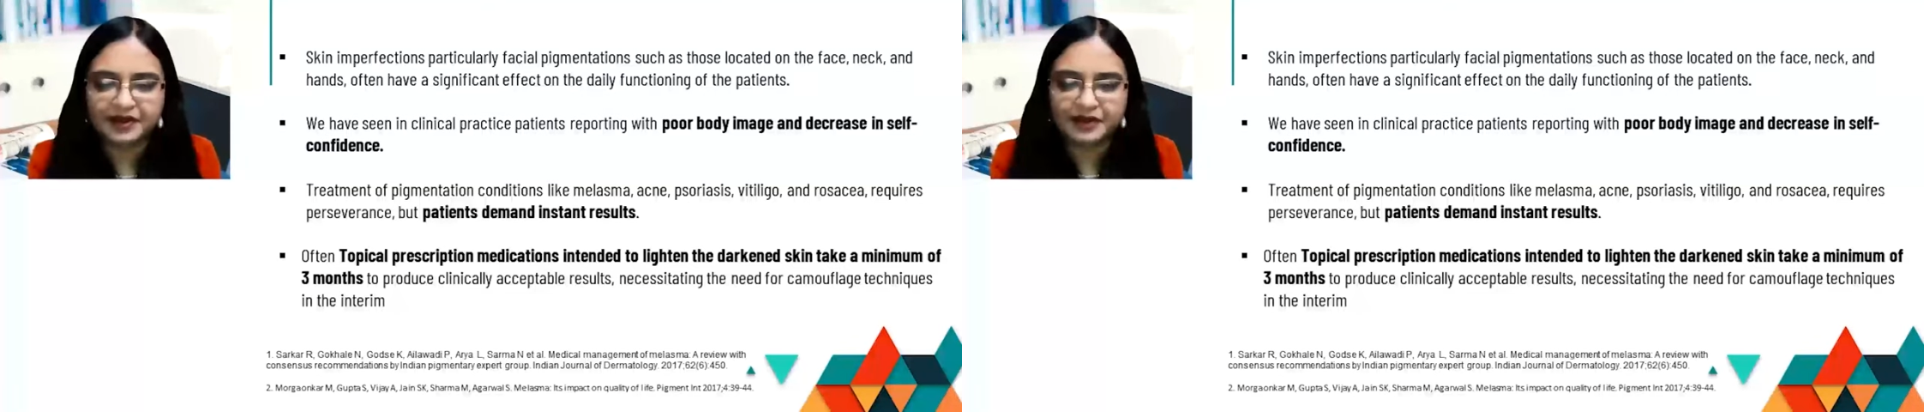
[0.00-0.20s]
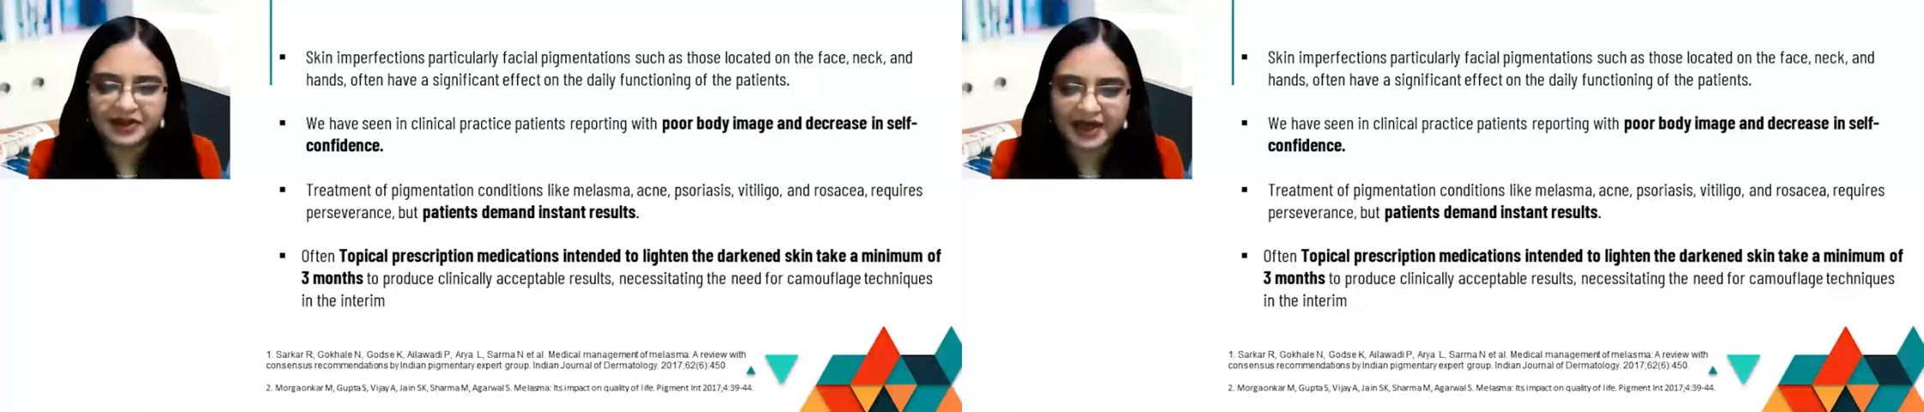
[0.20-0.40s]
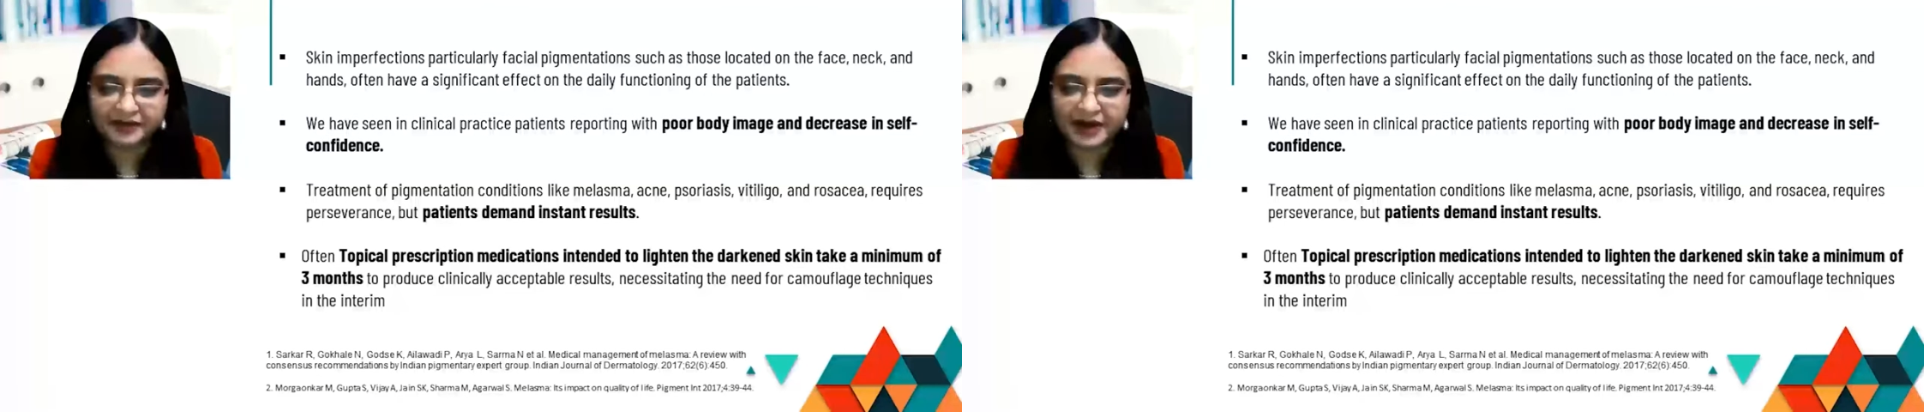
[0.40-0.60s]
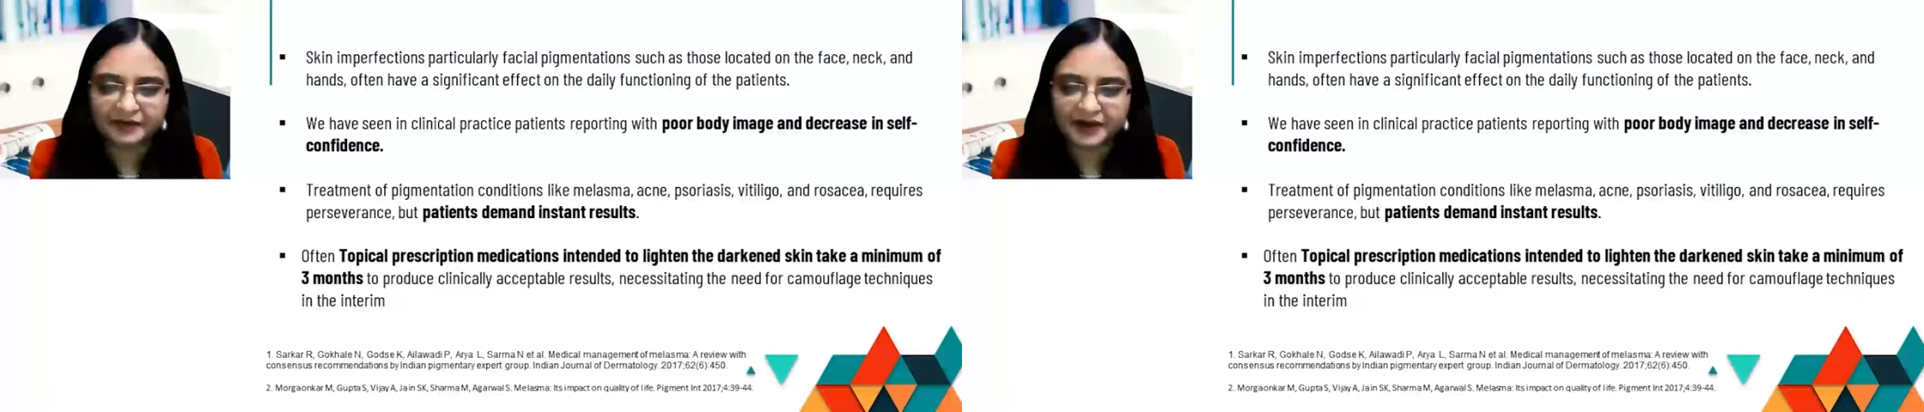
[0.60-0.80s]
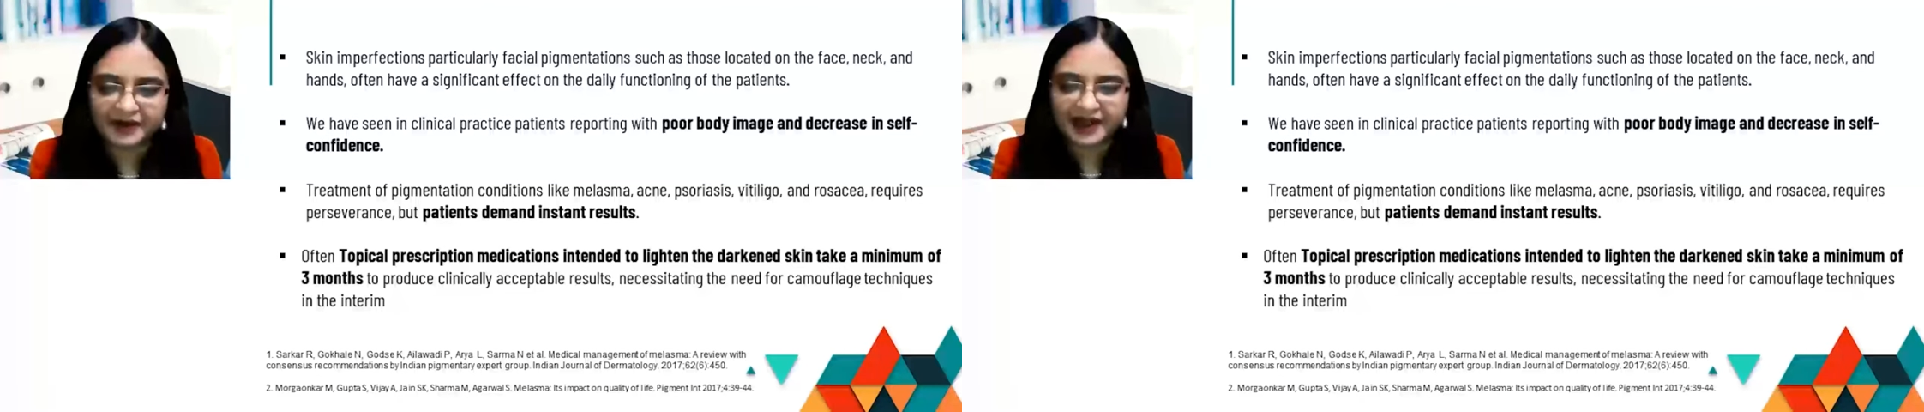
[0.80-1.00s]
which I have
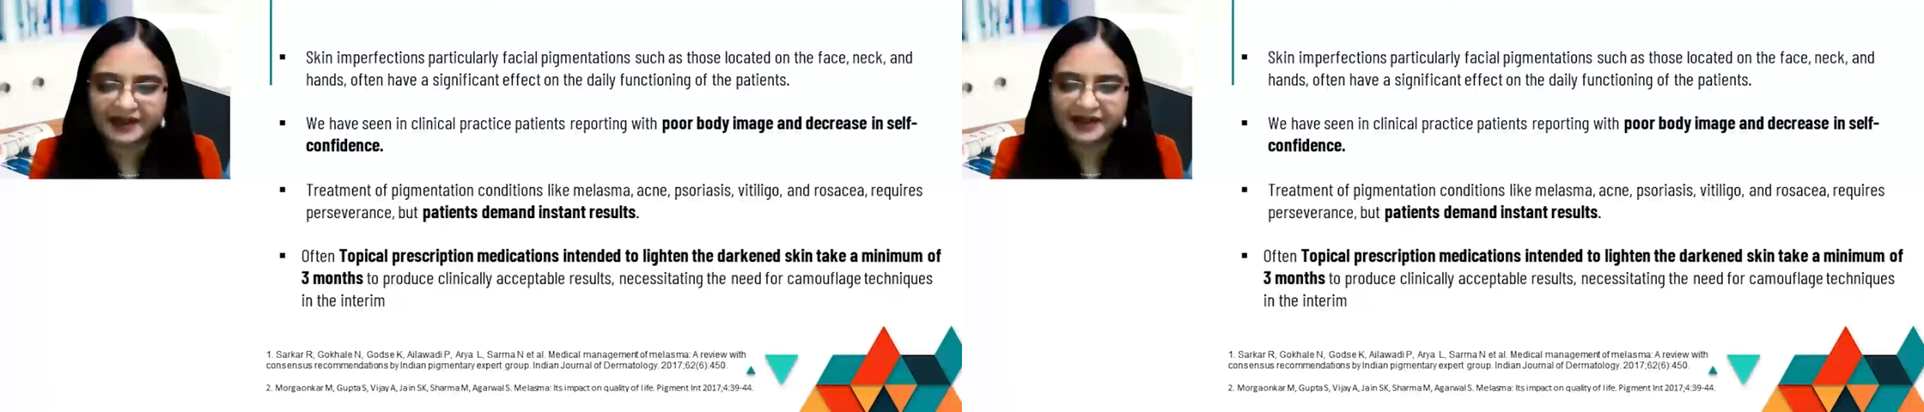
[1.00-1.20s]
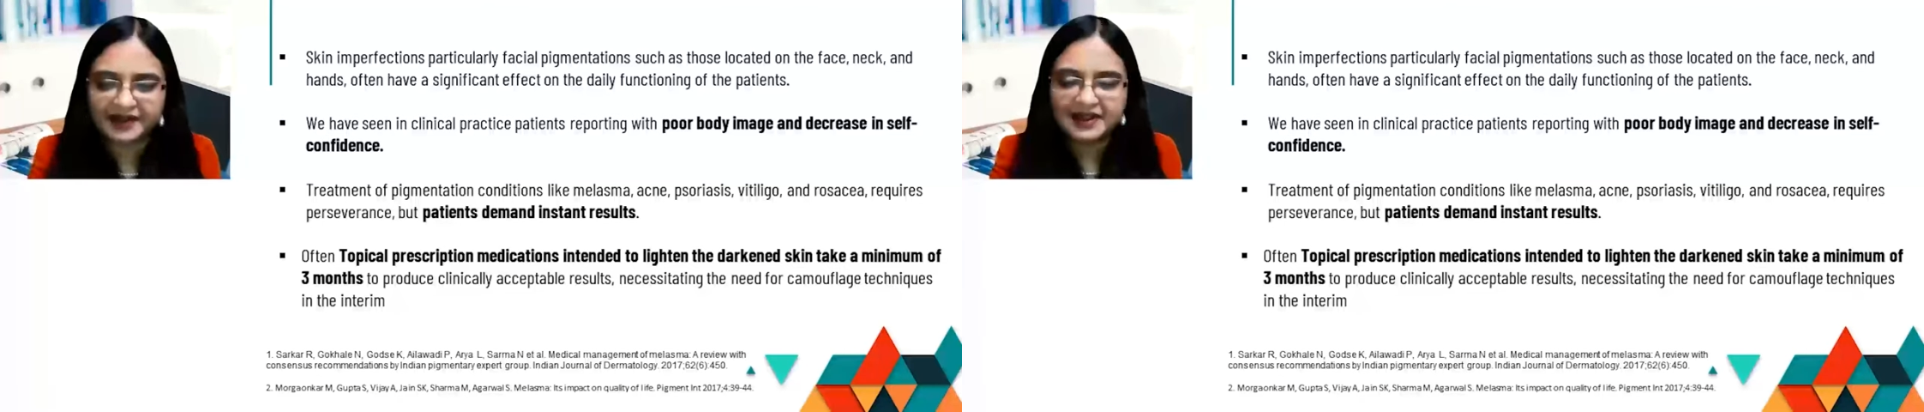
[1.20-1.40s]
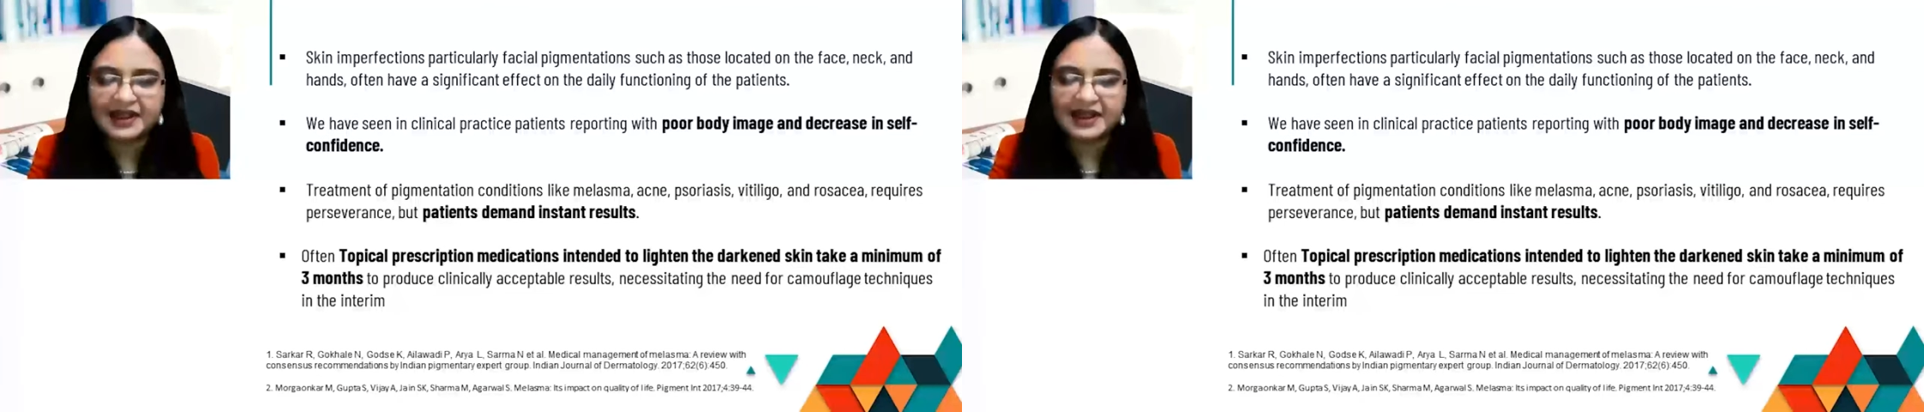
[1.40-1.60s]
emphasized